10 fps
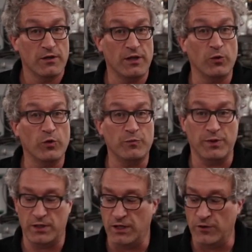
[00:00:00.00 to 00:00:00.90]
than it would
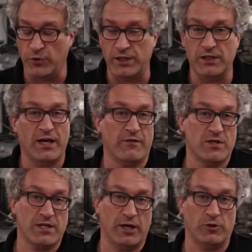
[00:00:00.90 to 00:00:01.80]
be if we didn't have
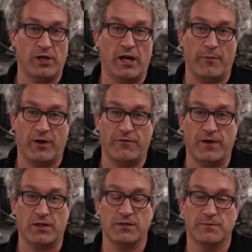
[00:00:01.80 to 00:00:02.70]
this hydrodynamic
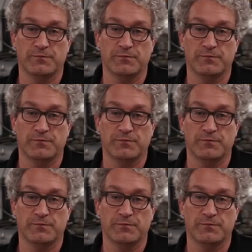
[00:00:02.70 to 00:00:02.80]
effect.